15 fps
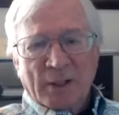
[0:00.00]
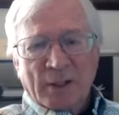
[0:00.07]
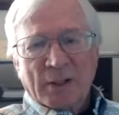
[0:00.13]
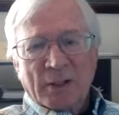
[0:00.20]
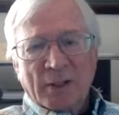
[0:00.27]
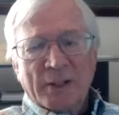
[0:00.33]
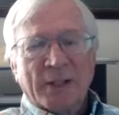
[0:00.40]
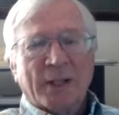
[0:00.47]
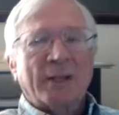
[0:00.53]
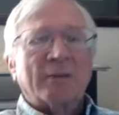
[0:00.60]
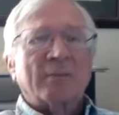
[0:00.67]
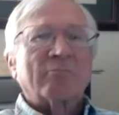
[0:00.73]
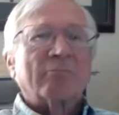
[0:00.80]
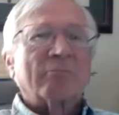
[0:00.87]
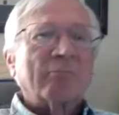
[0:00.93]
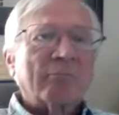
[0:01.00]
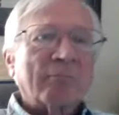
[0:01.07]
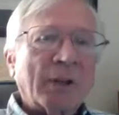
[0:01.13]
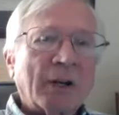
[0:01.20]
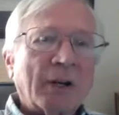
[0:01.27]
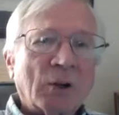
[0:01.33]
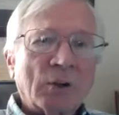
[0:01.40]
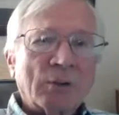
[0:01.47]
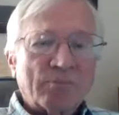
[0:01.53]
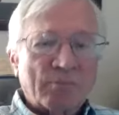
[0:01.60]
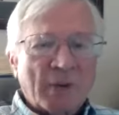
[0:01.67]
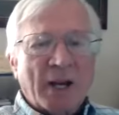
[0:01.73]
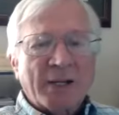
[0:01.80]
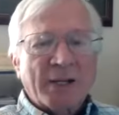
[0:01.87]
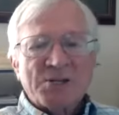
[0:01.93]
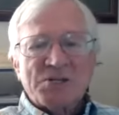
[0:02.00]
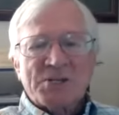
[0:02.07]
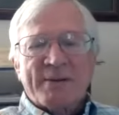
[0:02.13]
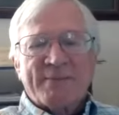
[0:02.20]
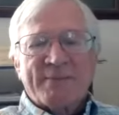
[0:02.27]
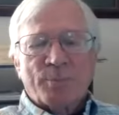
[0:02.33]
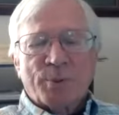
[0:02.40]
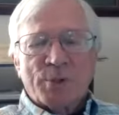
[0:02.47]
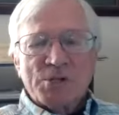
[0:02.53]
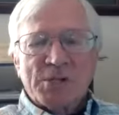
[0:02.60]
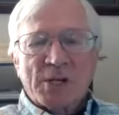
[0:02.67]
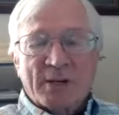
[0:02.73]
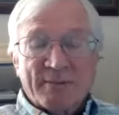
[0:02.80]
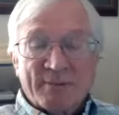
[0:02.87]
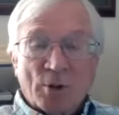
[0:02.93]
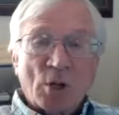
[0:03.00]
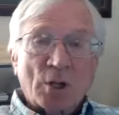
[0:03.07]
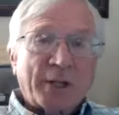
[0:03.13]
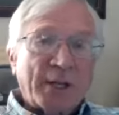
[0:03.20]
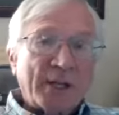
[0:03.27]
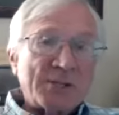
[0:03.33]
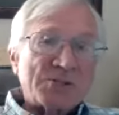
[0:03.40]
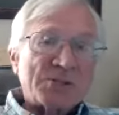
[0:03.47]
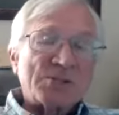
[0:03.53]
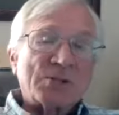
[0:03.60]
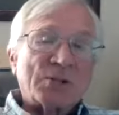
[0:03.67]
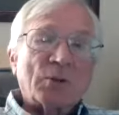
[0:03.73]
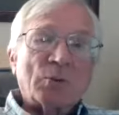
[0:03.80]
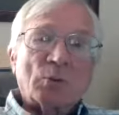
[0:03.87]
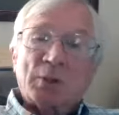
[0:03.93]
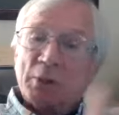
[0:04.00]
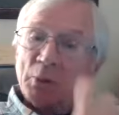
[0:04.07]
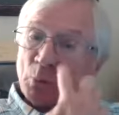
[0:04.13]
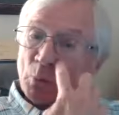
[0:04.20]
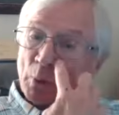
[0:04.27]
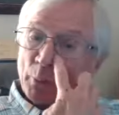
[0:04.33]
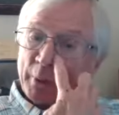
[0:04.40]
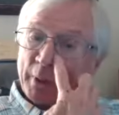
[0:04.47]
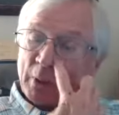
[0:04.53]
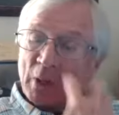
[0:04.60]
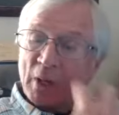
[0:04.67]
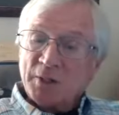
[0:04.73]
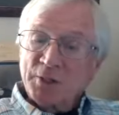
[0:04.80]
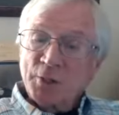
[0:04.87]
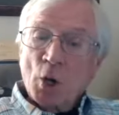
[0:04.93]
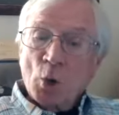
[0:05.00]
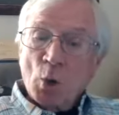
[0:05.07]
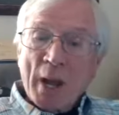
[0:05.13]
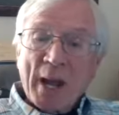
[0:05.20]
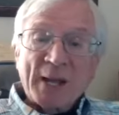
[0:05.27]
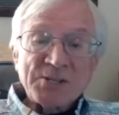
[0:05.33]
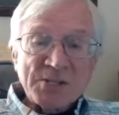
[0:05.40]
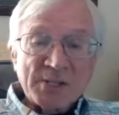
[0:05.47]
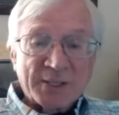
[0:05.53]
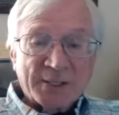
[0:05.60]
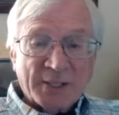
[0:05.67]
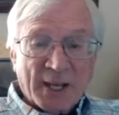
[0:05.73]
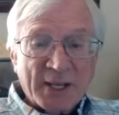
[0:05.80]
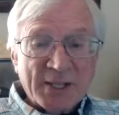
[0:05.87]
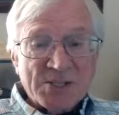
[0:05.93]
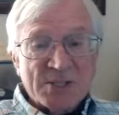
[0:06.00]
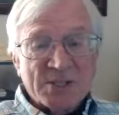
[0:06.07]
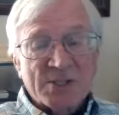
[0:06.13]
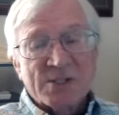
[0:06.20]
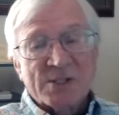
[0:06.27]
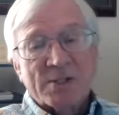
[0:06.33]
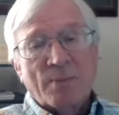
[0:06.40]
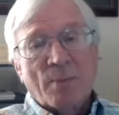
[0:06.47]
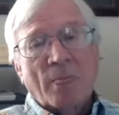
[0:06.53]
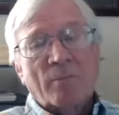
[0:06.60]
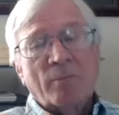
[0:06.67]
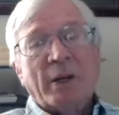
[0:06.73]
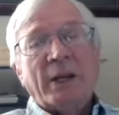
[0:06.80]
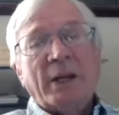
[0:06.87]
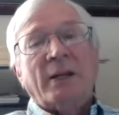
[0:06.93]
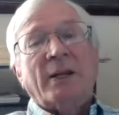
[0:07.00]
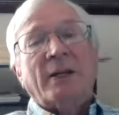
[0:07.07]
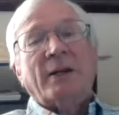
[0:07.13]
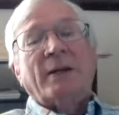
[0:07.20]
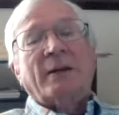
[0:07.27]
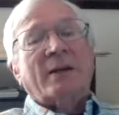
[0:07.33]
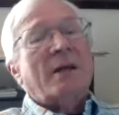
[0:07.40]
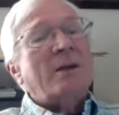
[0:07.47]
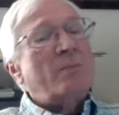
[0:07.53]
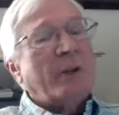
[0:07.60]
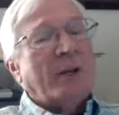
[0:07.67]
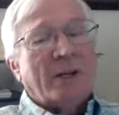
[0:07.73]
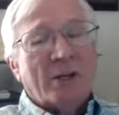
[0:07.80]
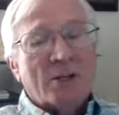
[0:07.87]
that 97% of all cases are what we call no asset cases. Doesn't mean